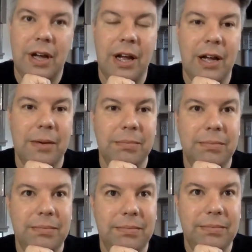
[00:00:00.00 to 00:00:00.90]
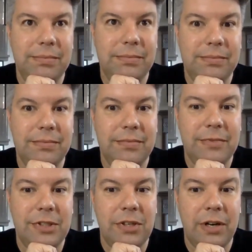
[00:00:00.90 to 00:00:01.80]
Um,
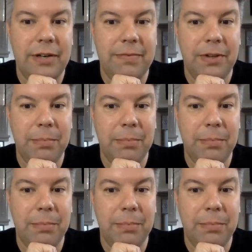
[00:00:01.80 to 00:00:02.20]
Sorry for